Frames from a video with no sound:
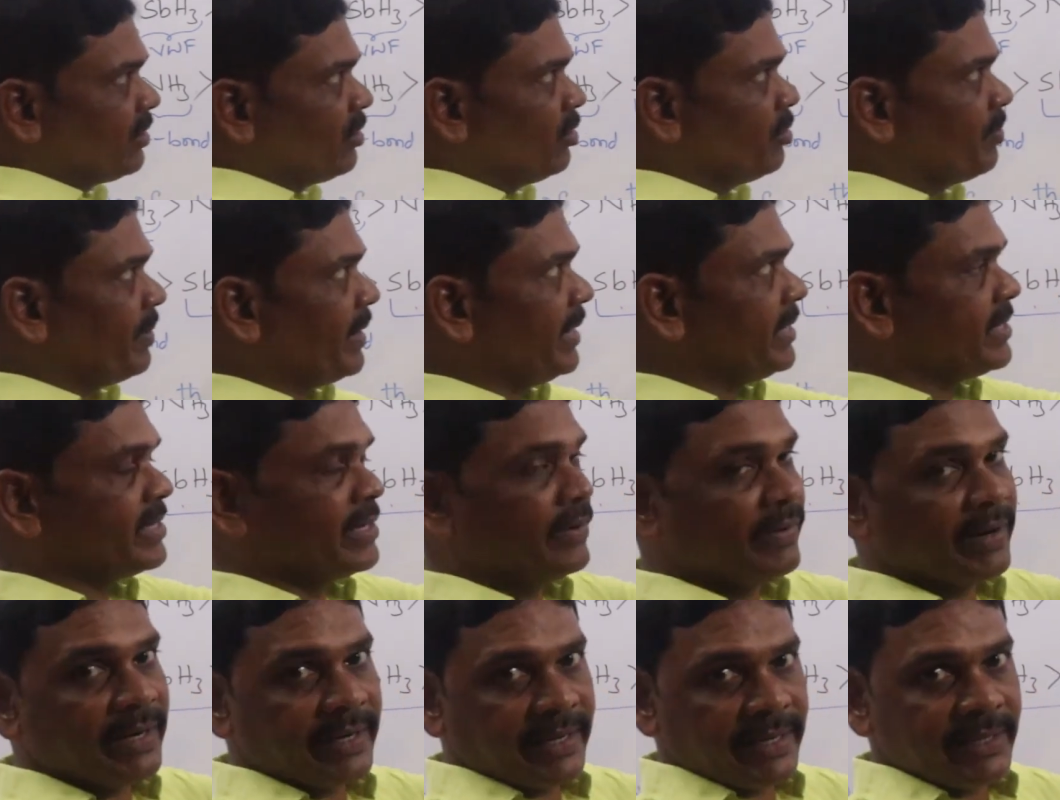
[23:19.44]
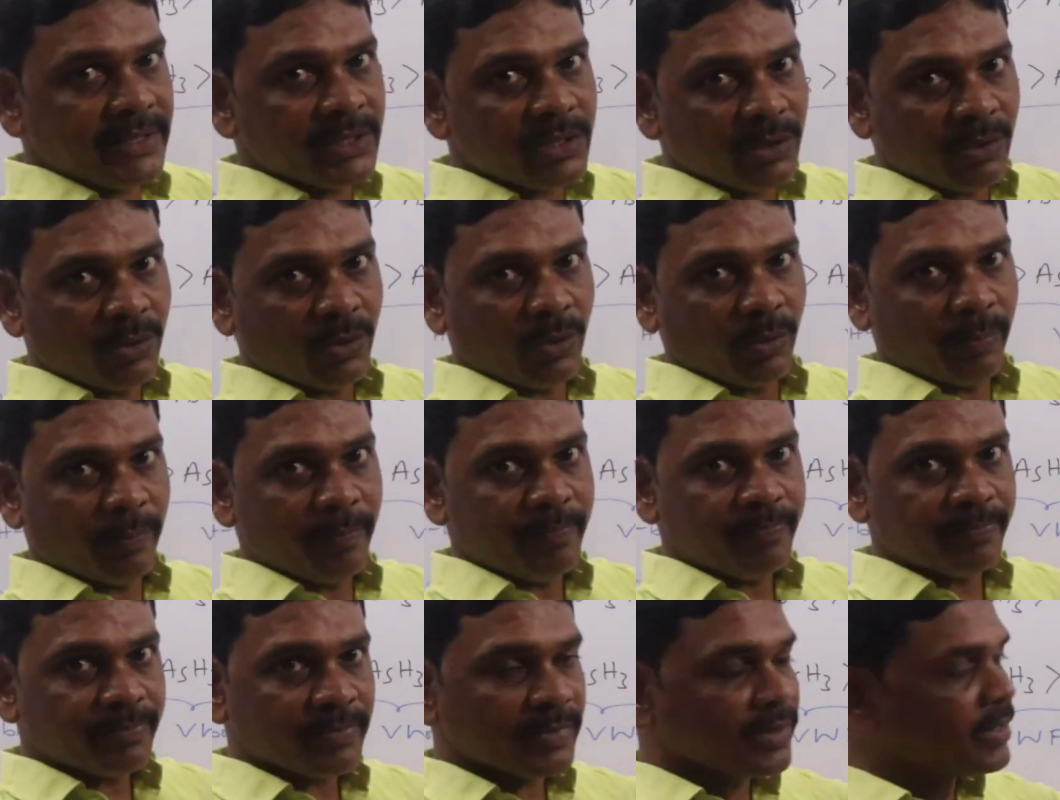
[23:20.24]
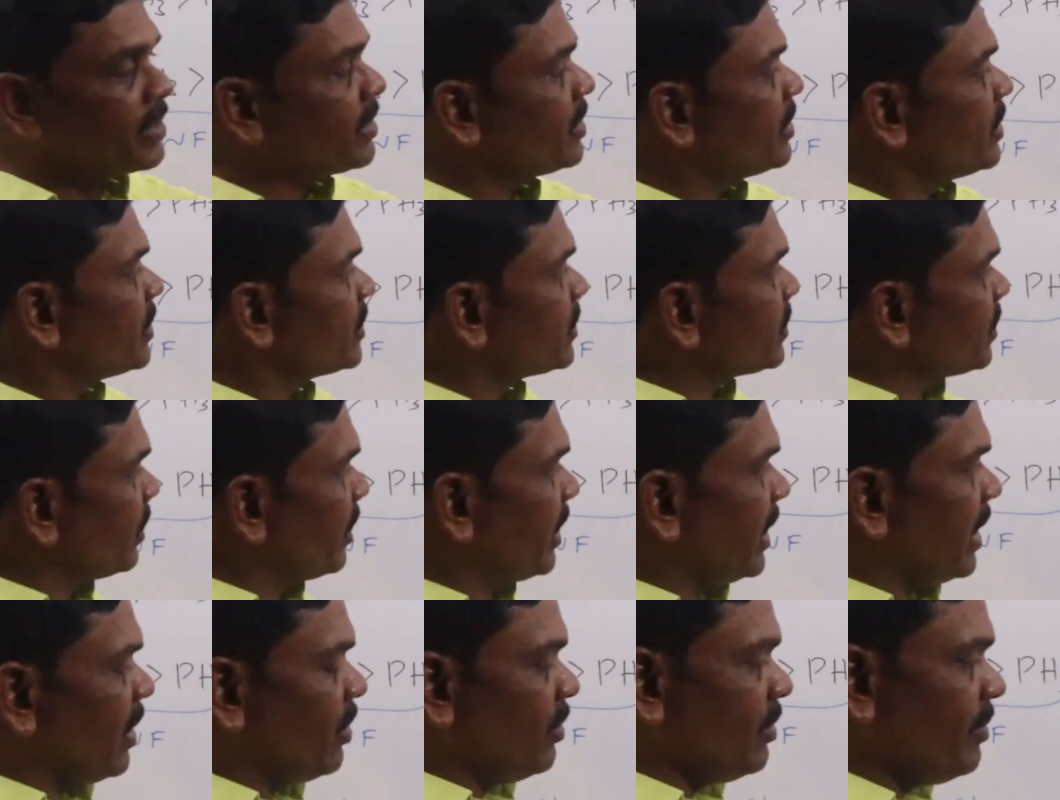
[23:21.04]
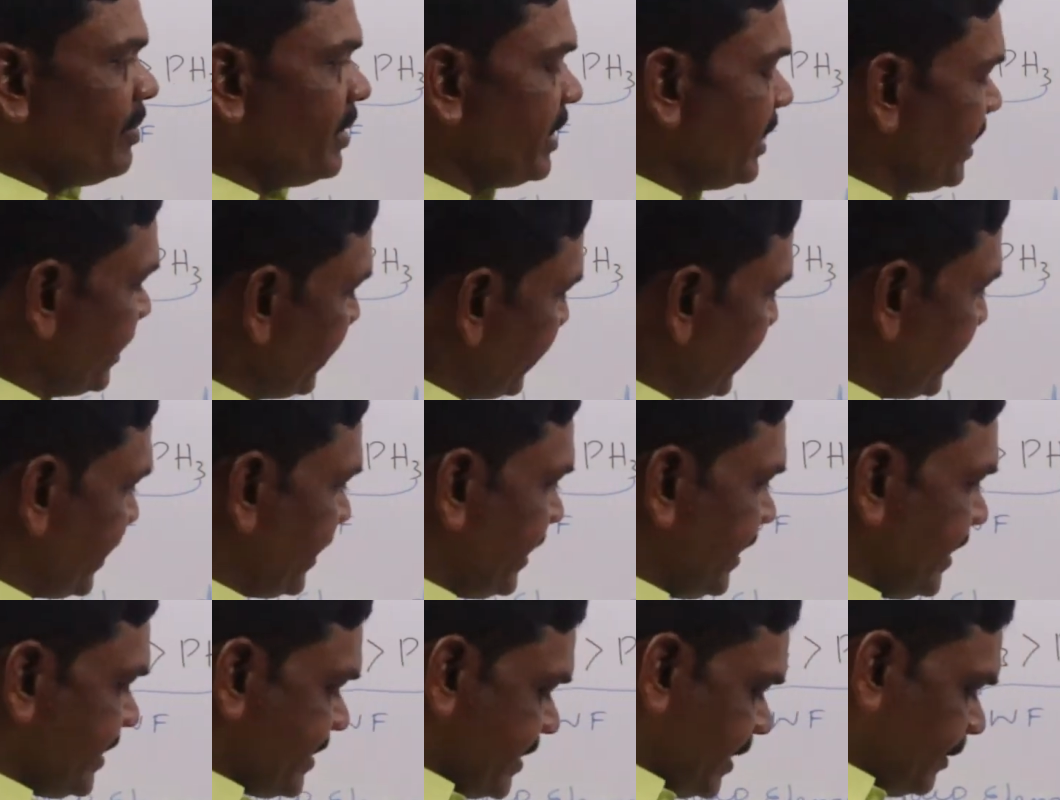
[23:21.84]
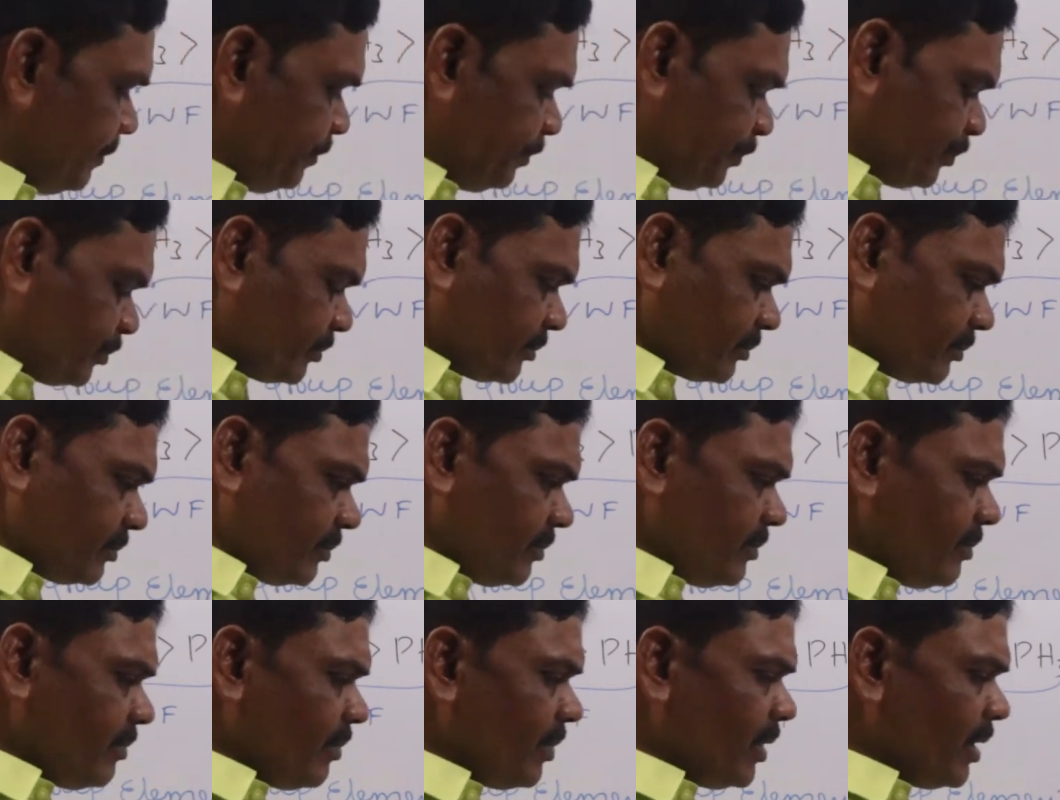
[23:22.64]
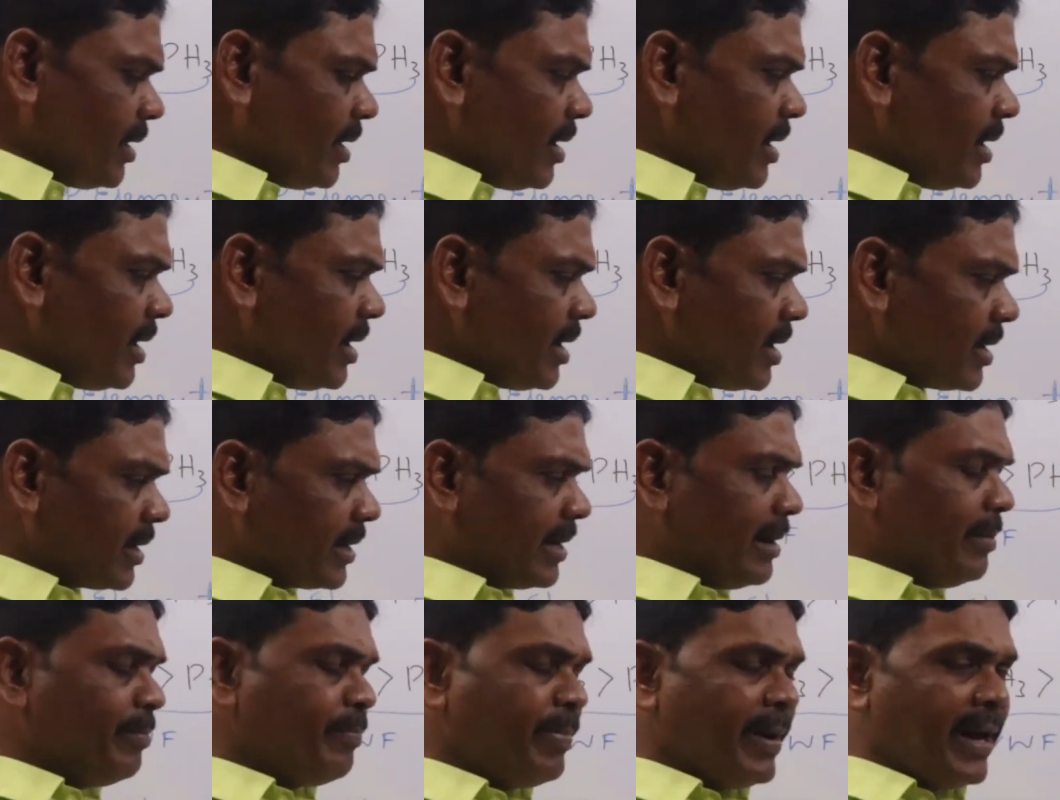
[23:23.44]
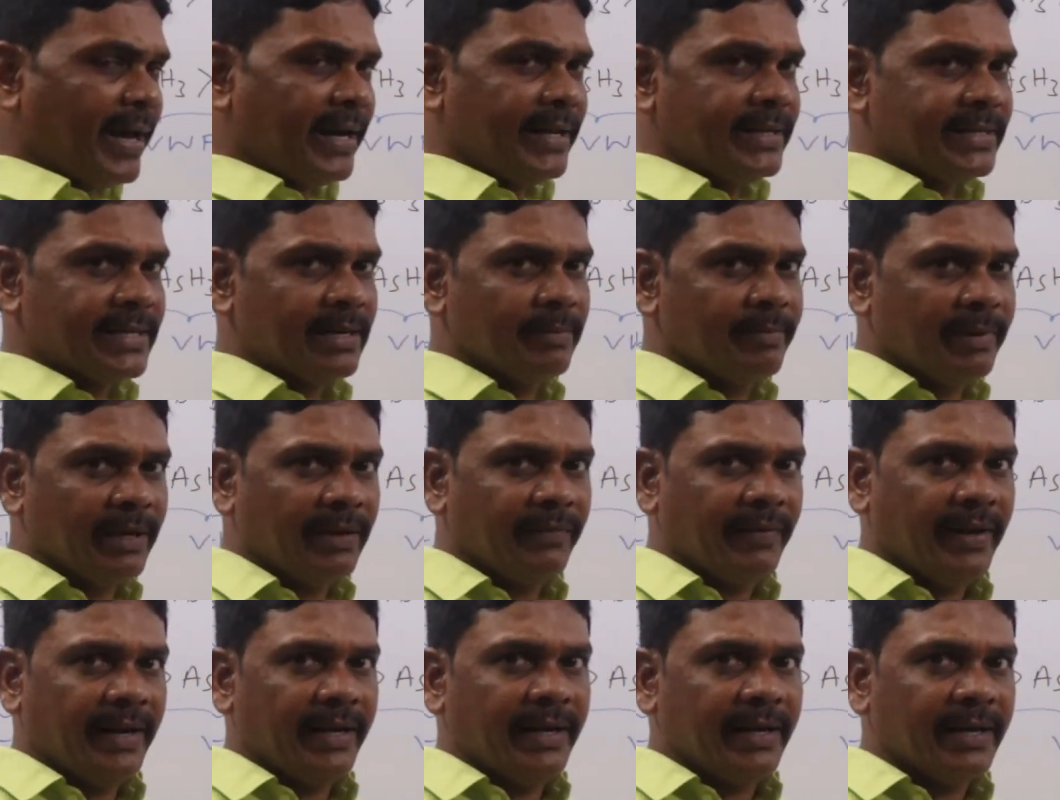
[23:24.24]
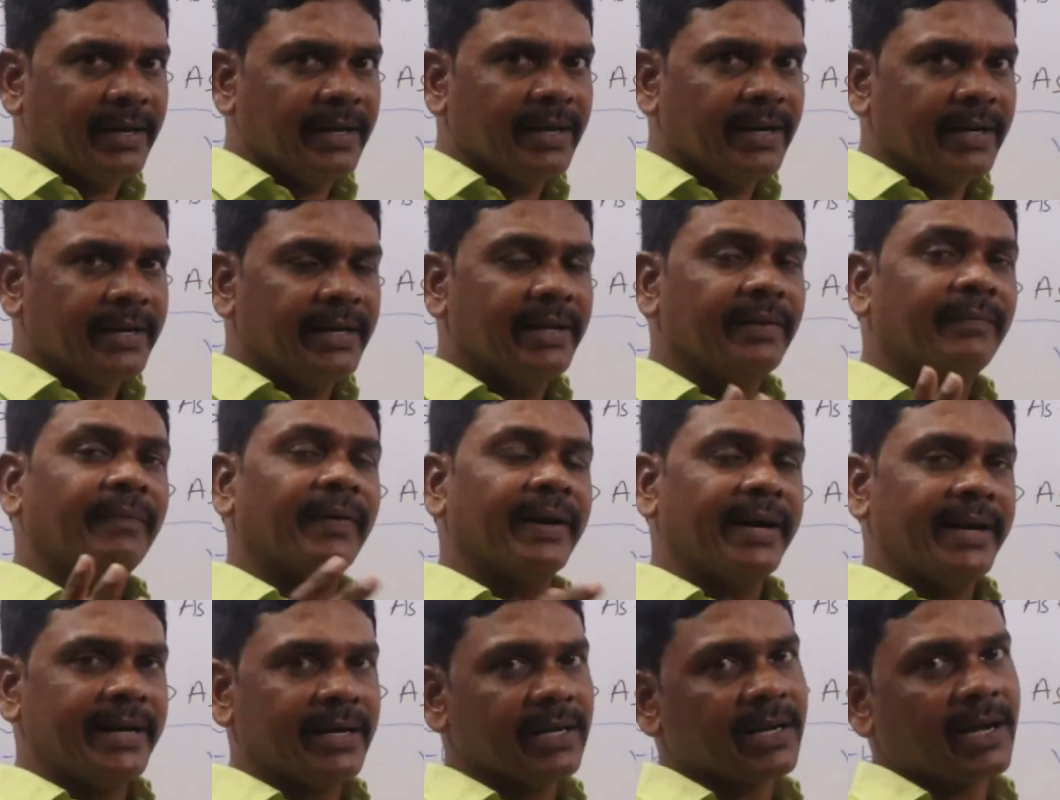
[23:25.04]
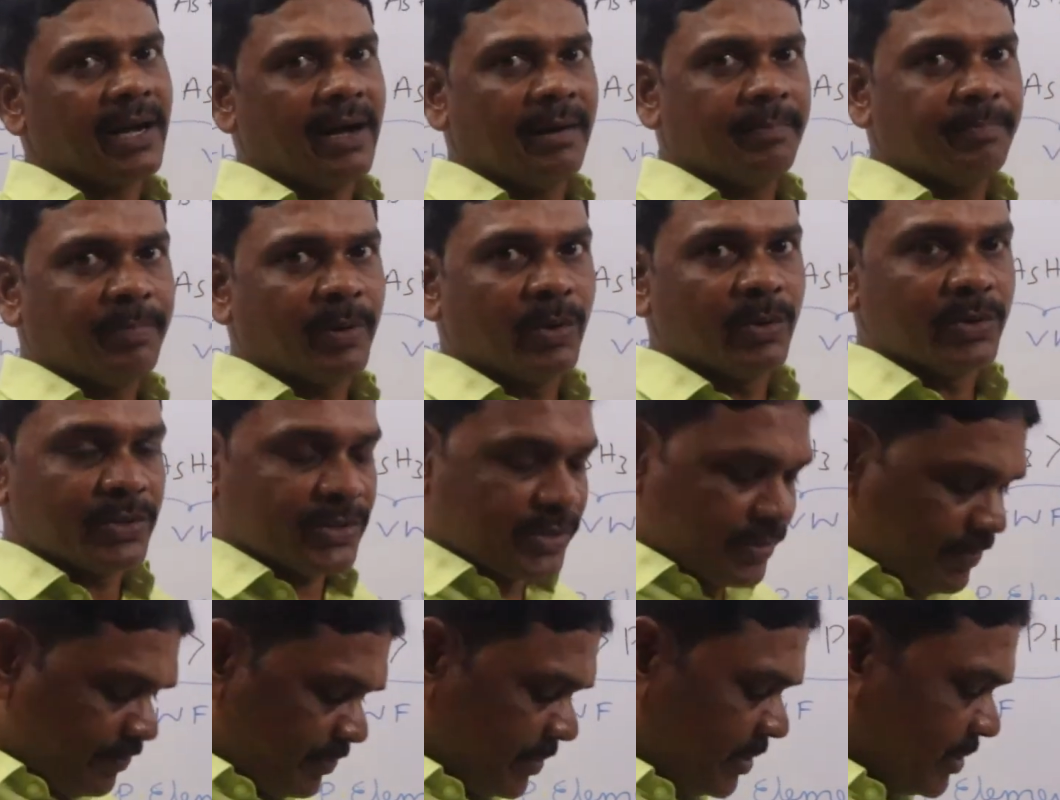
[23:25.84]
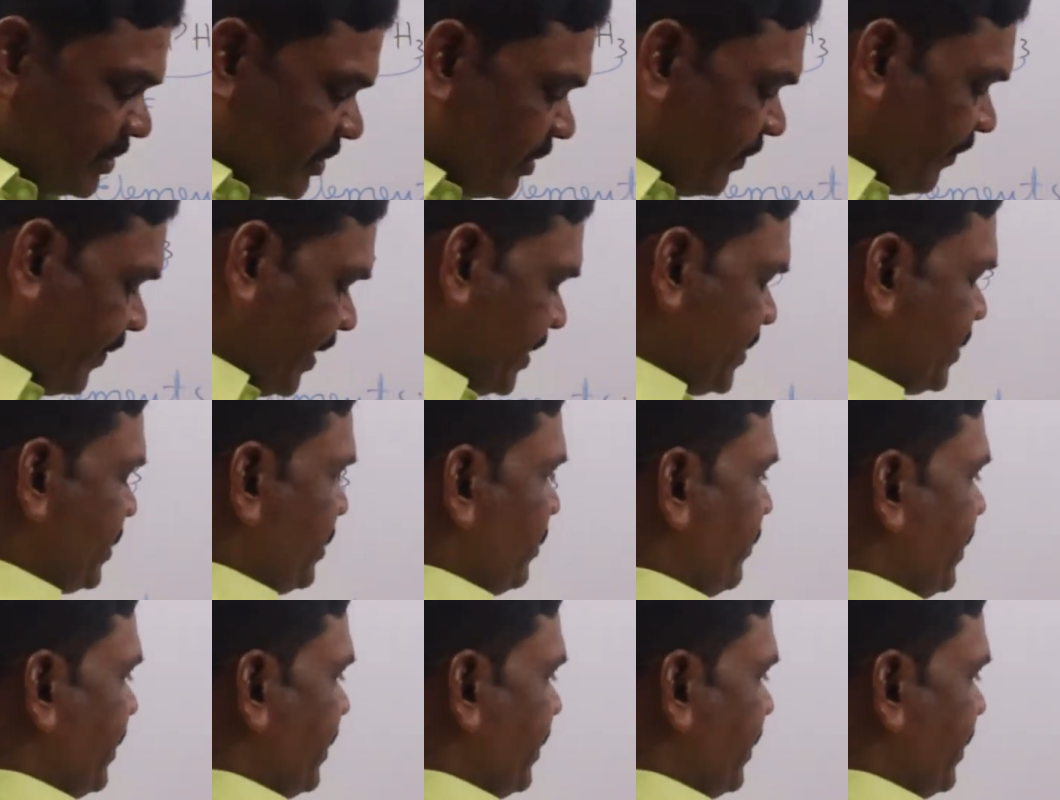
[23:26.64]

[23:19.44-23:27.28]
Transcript: group and 17th group. So now here it is a comparison between different compounds. So first